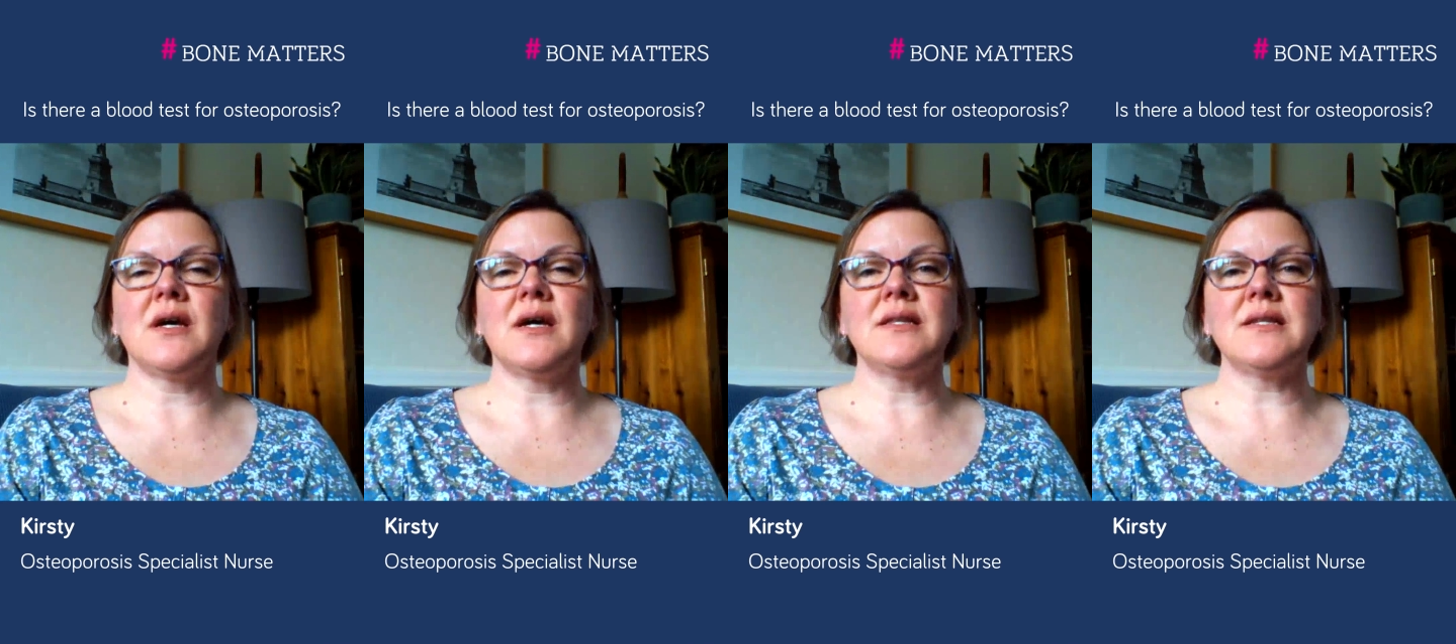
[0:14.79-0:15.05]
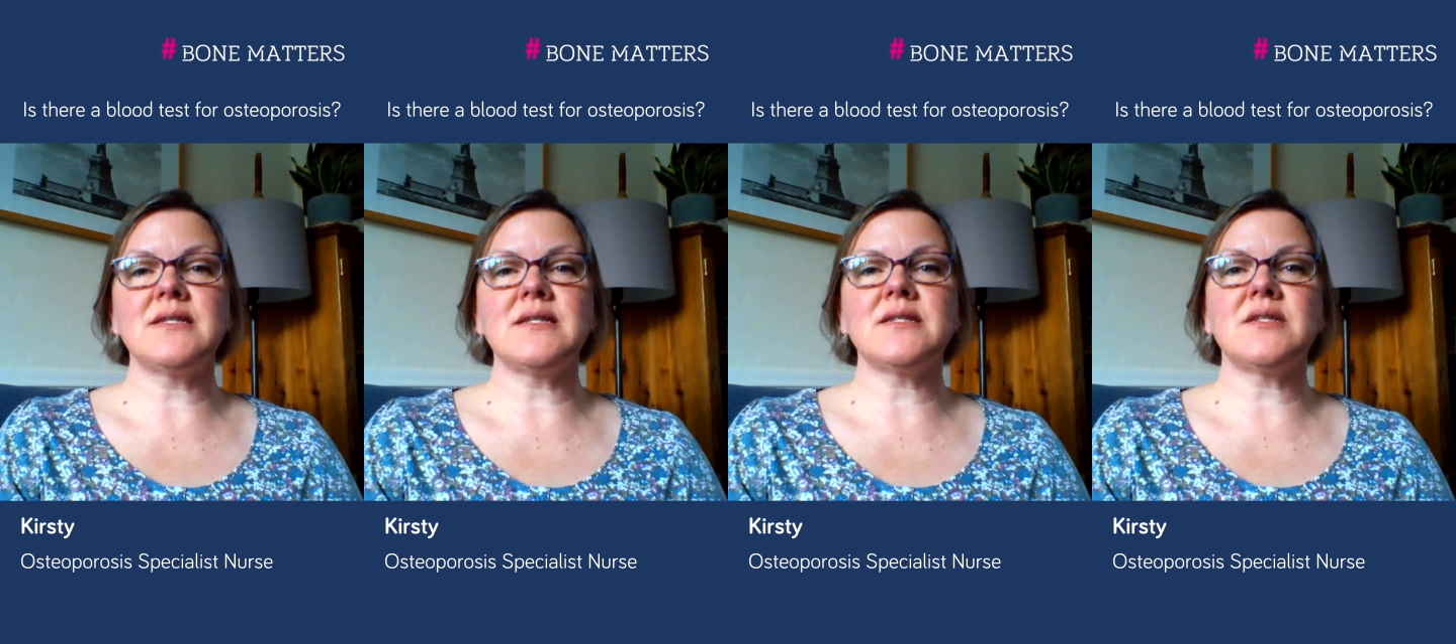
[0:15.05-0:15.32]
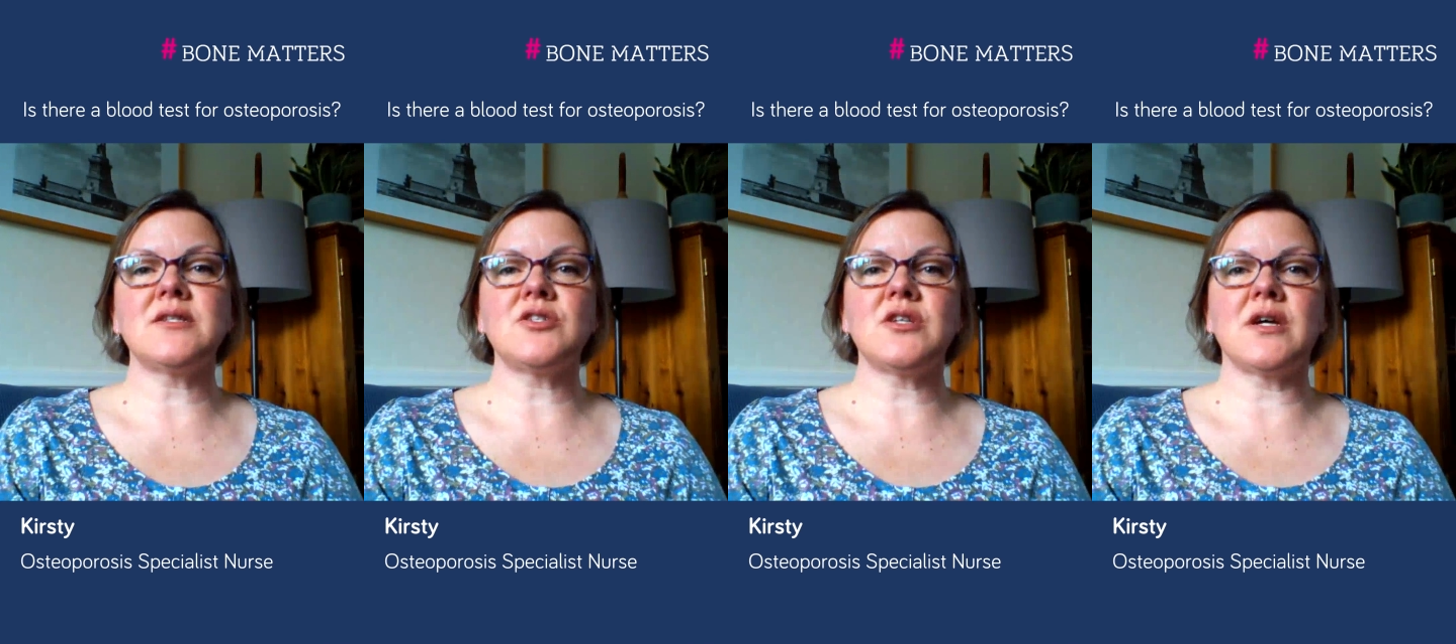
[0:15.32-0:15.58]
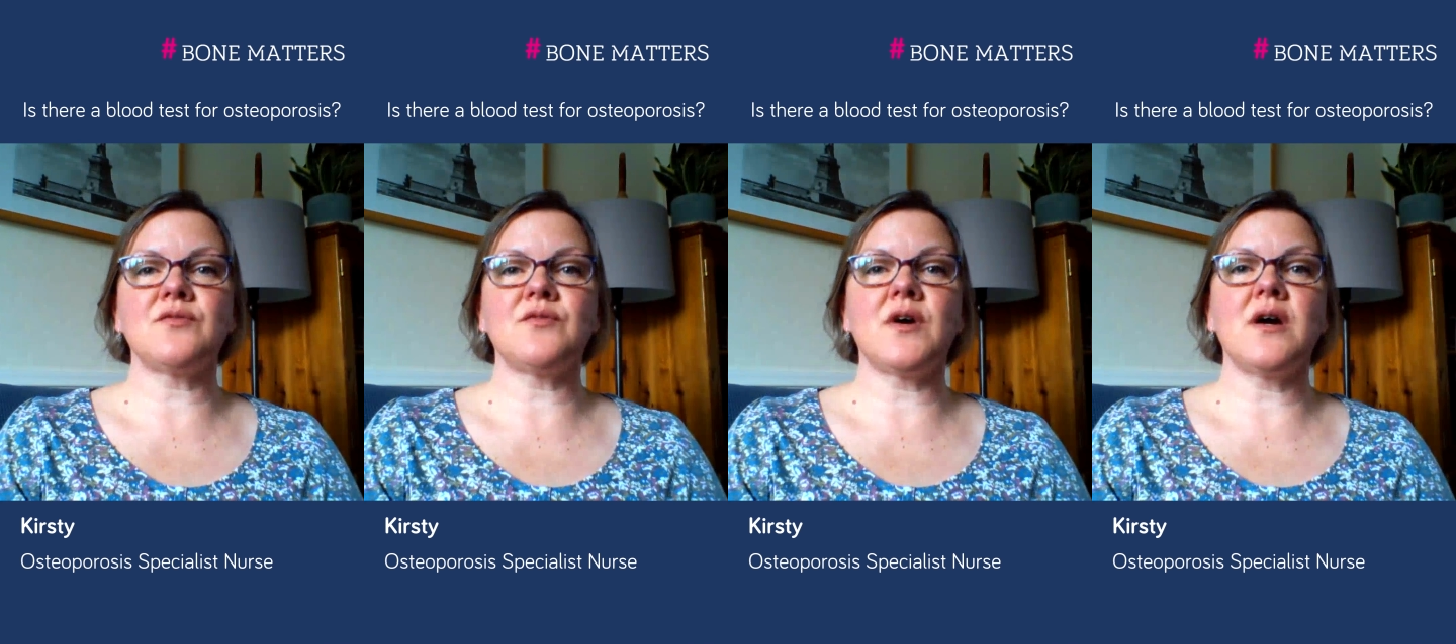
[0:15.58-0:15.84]
and this is to
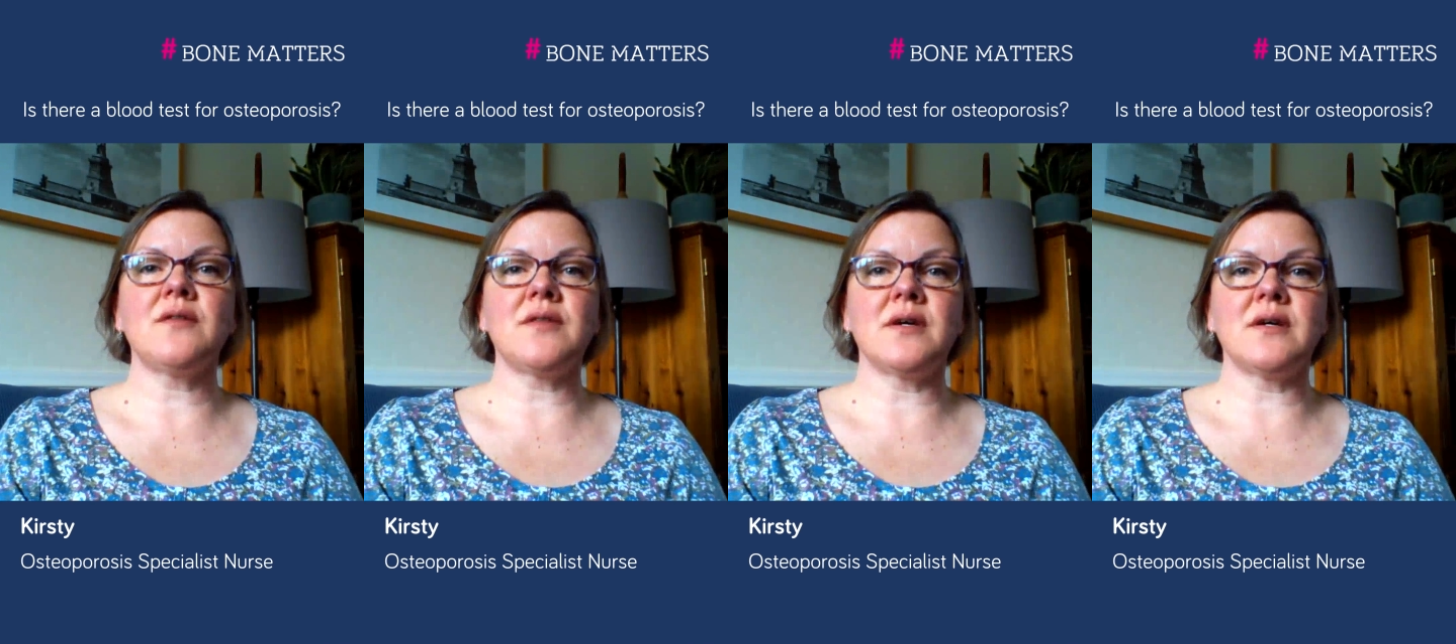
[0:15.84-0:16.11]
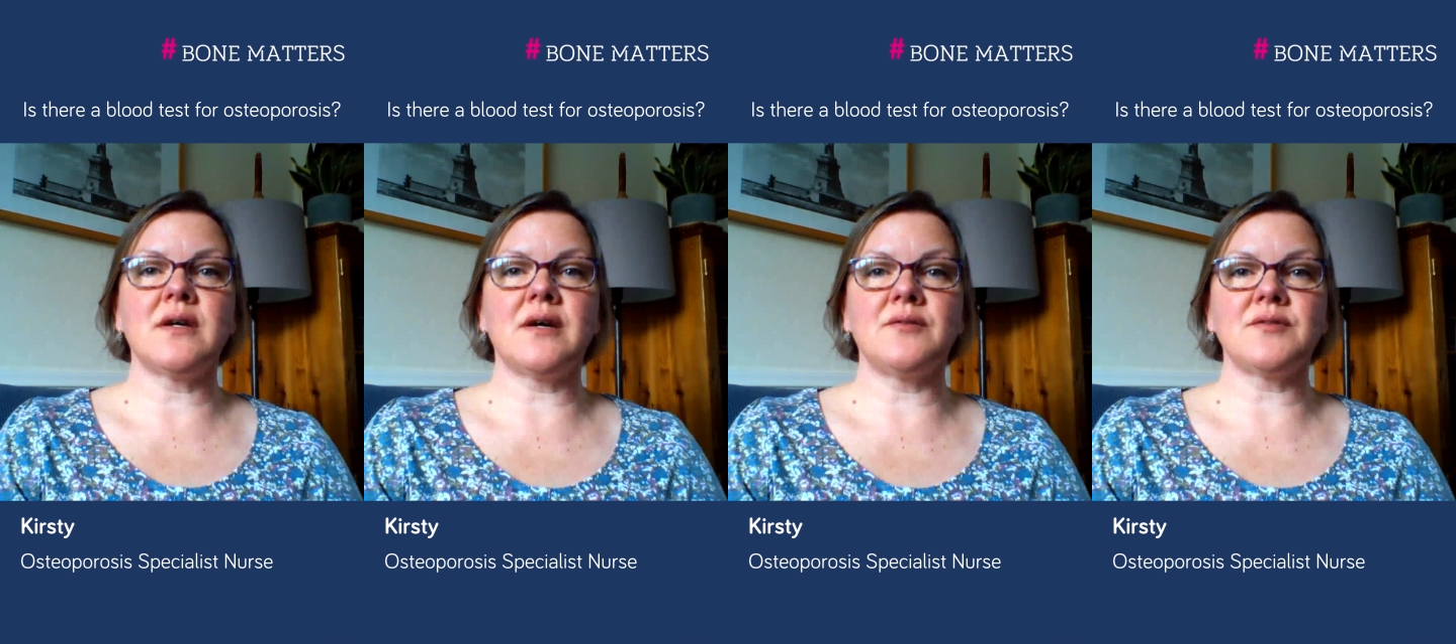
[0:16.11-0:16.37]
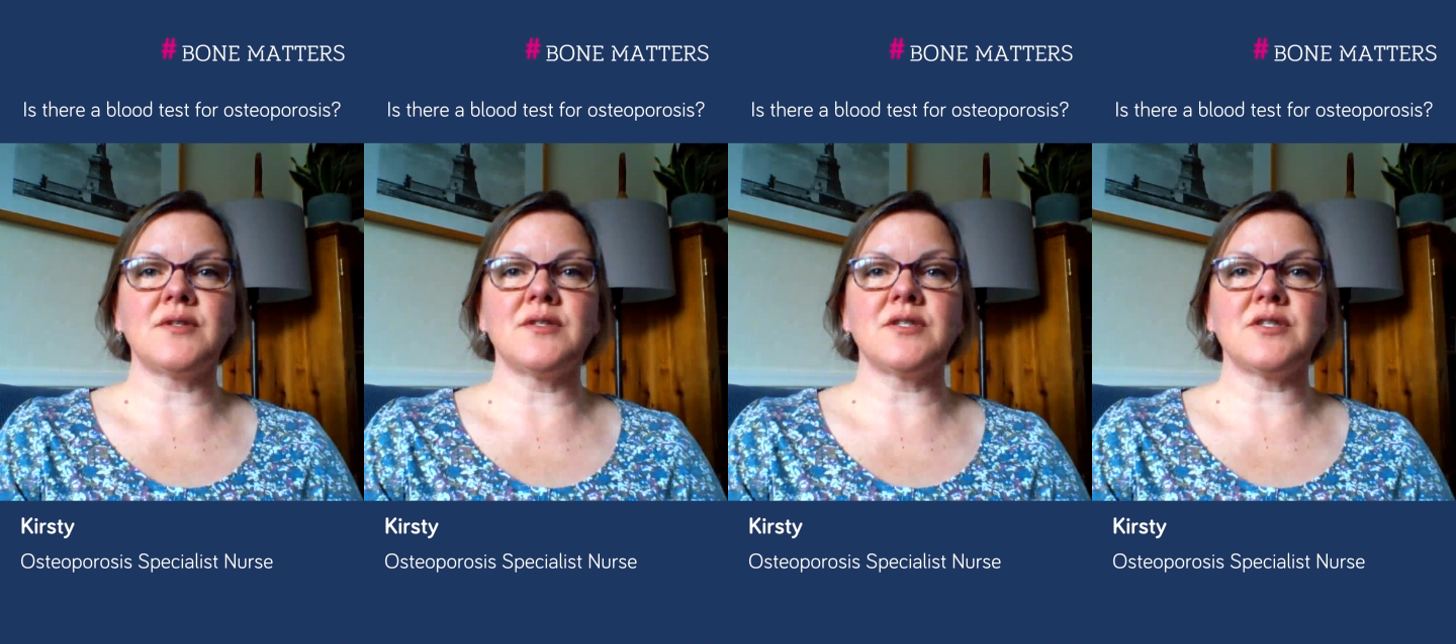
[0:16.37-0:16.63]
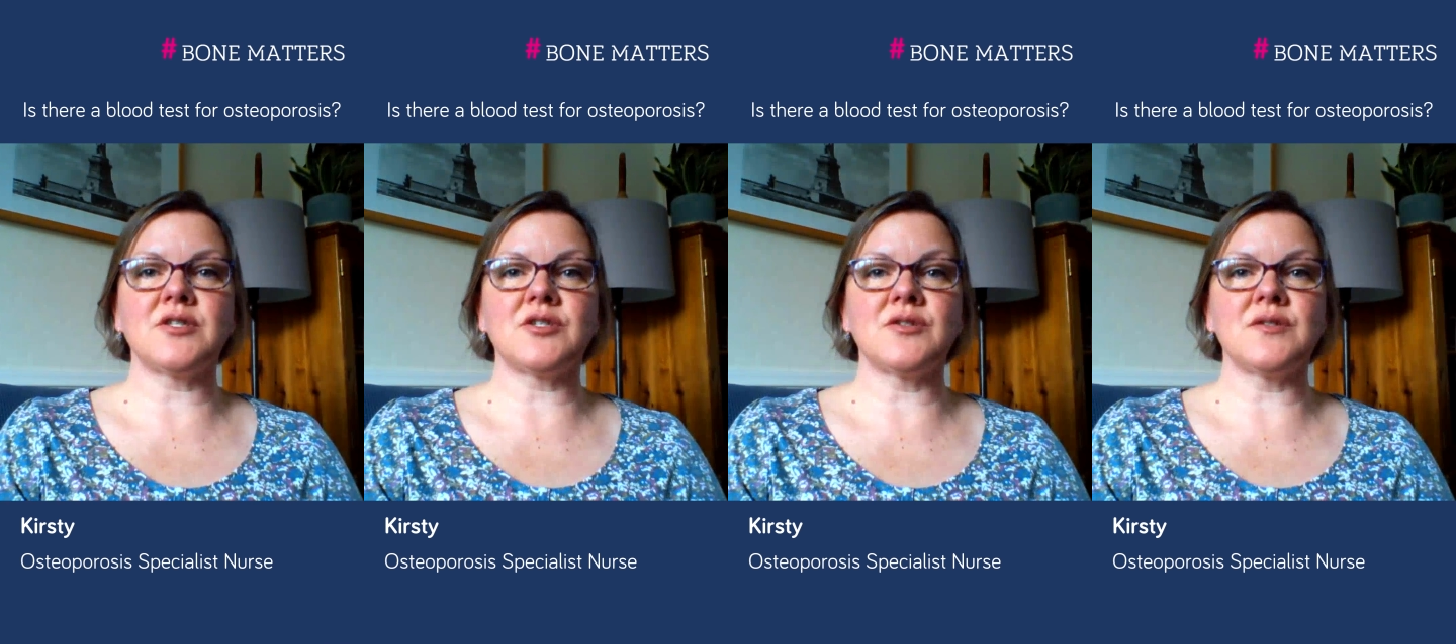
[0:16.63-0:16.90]
check for other health
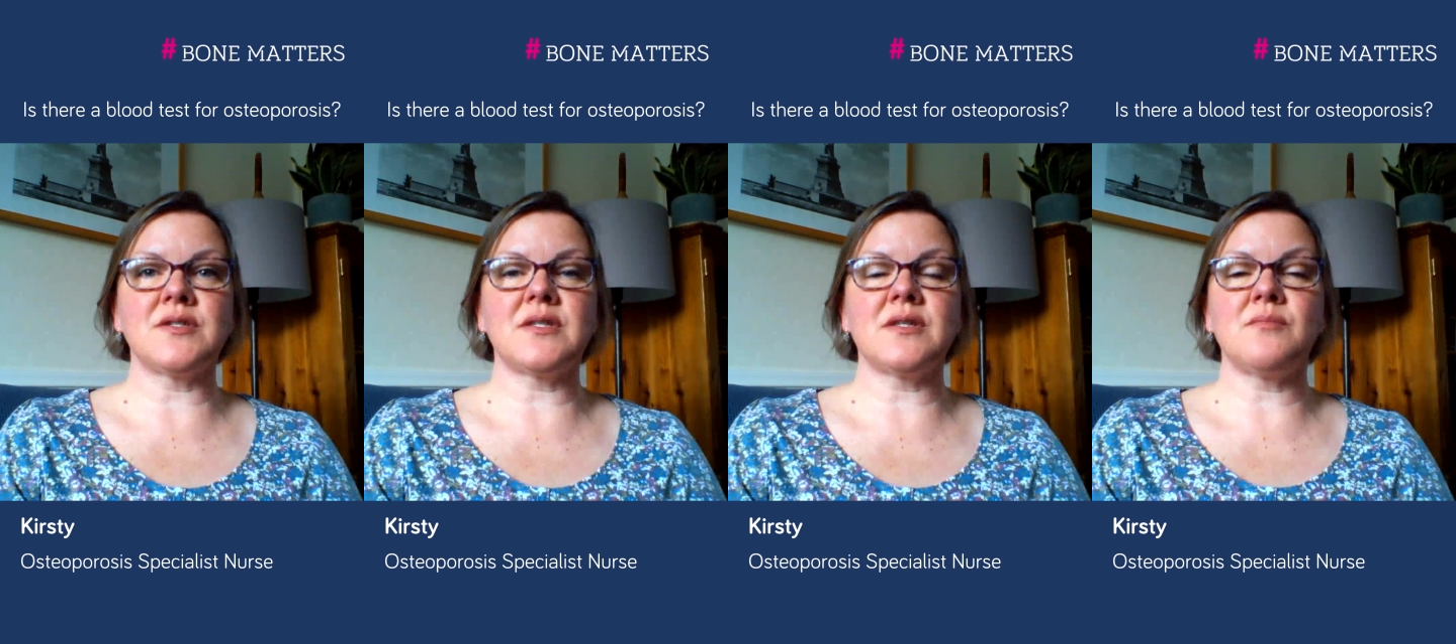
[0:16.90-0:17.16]
conditions